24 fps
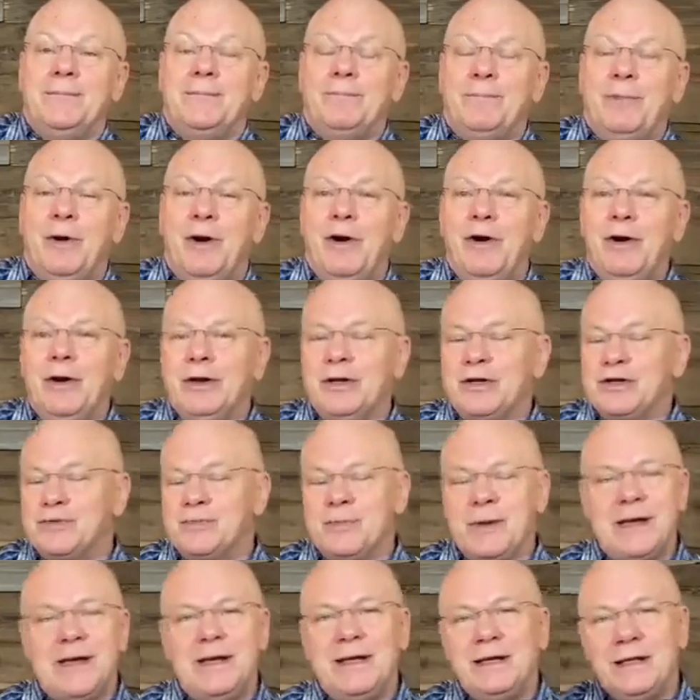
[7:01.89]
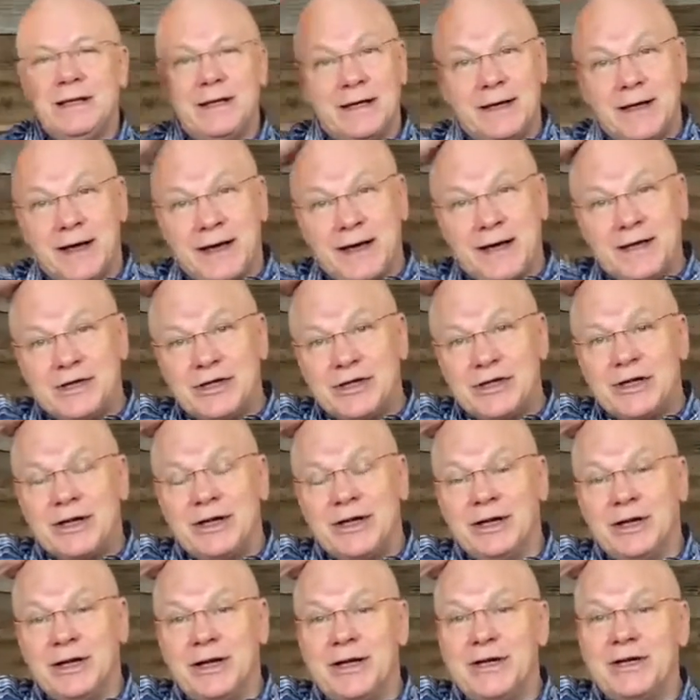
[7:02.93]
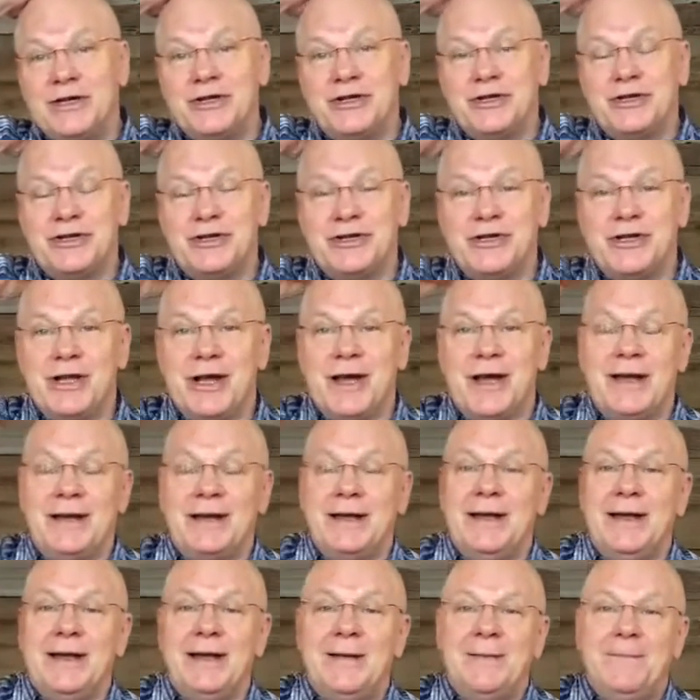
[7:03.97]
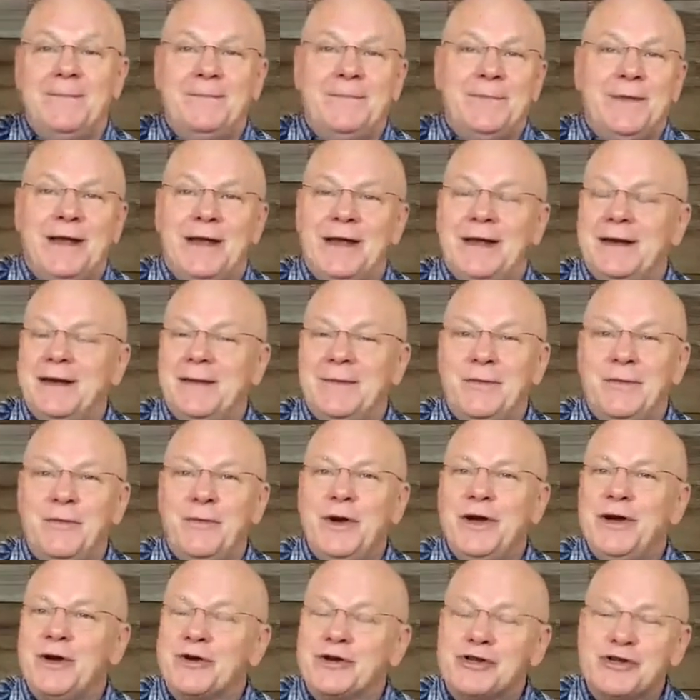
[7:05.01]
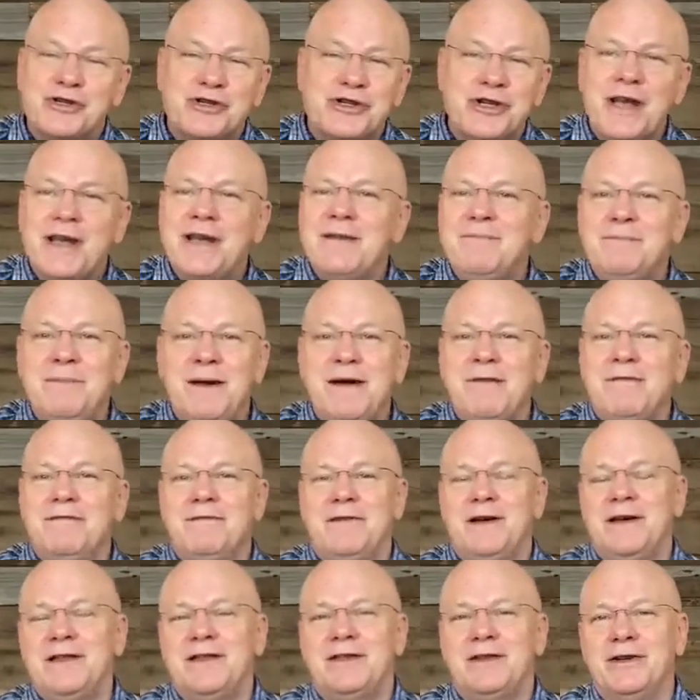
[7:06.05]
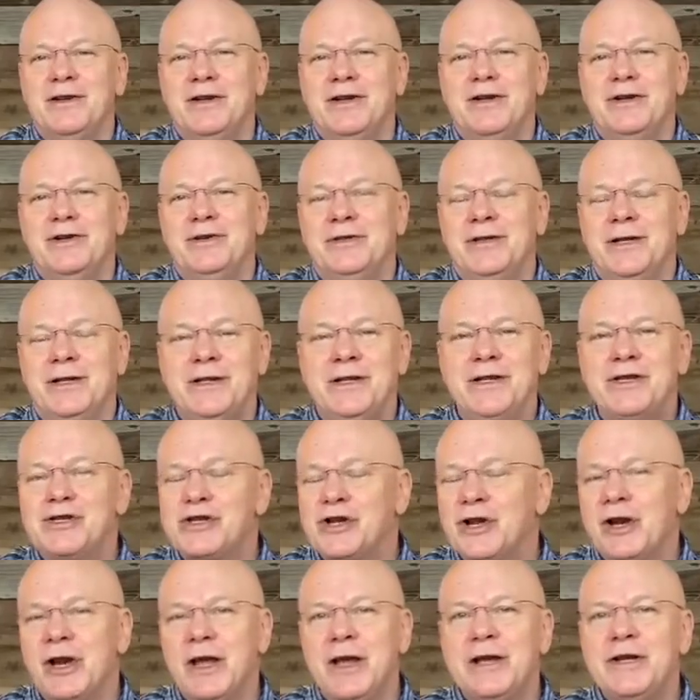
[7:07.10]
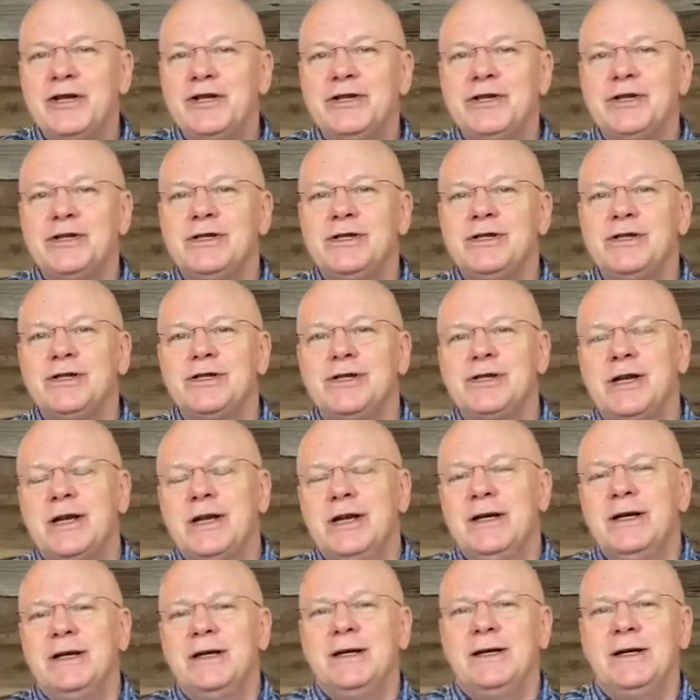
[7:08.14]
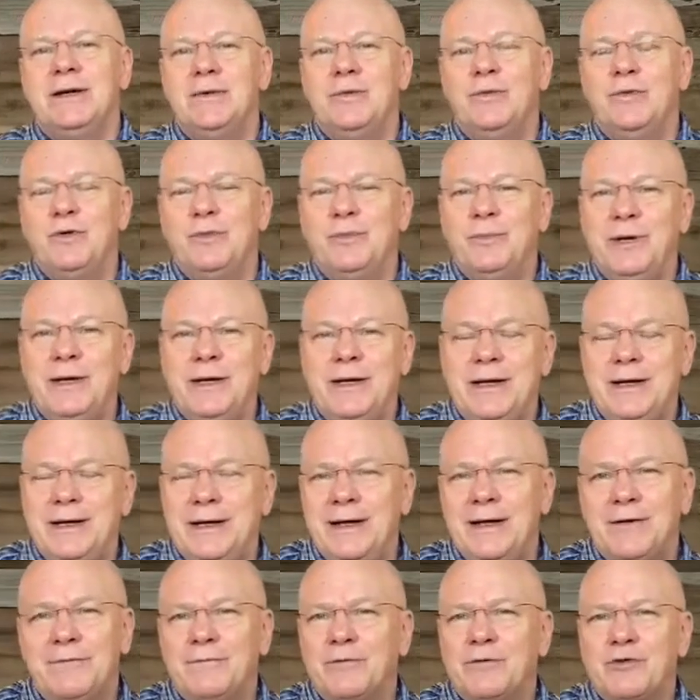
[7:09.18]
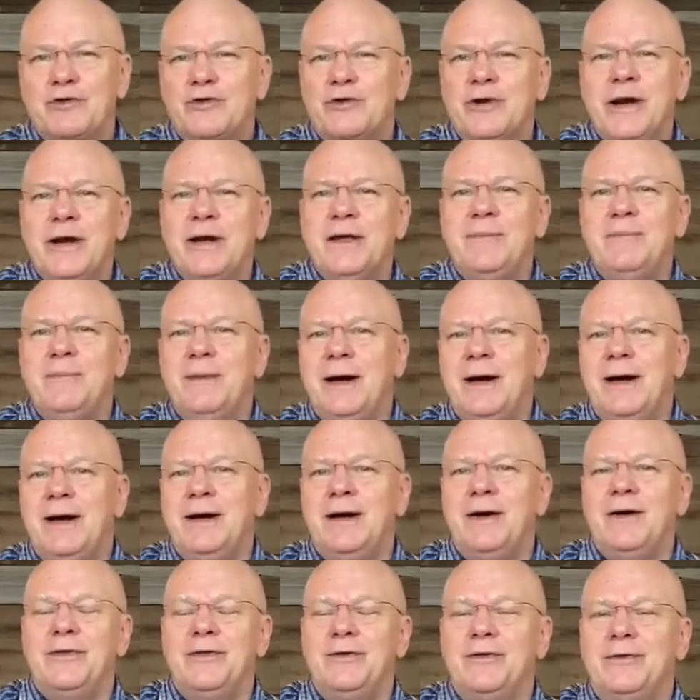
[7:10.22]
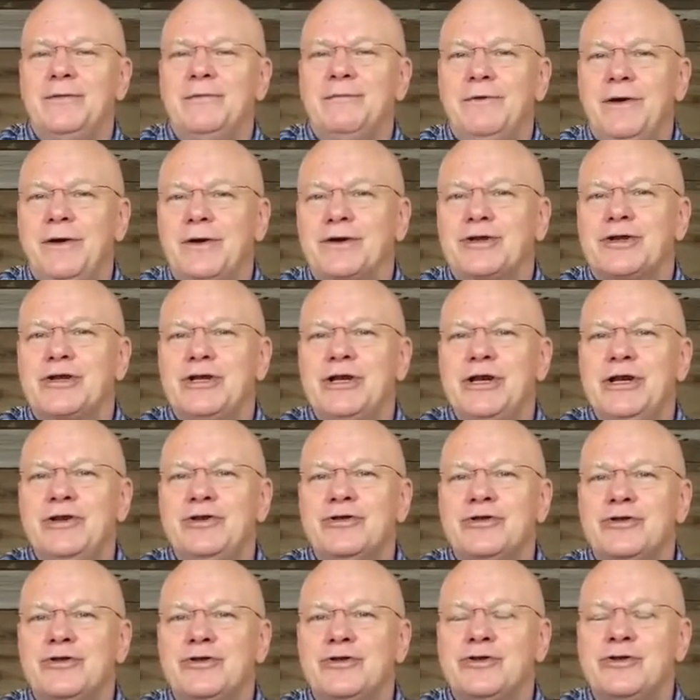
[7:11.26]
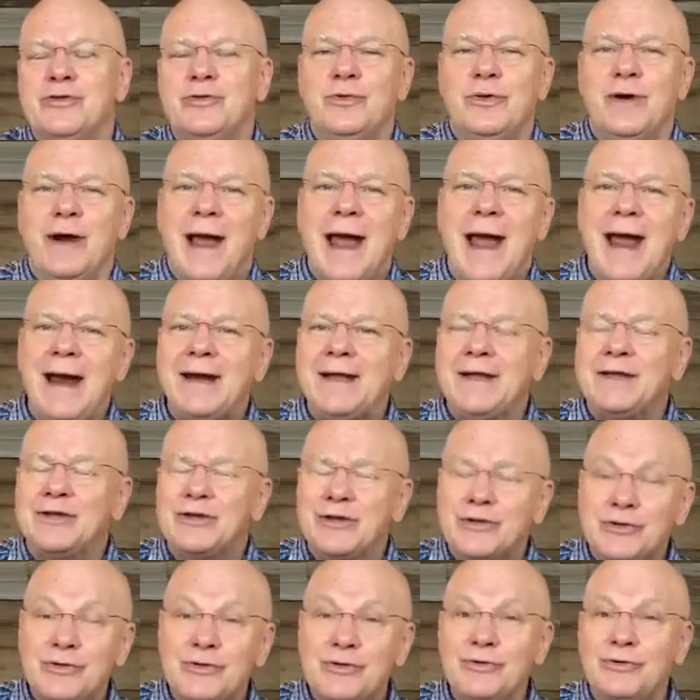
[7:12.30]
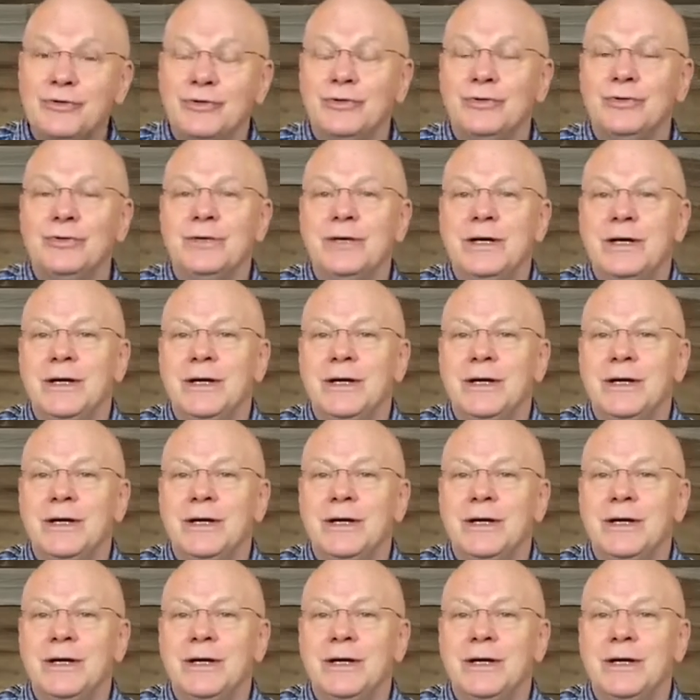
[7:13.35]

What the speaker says: Paul is making the case in Galatians that we are saved by faith alone. And these Galatians were being infiltrated by other false teachers who were adding to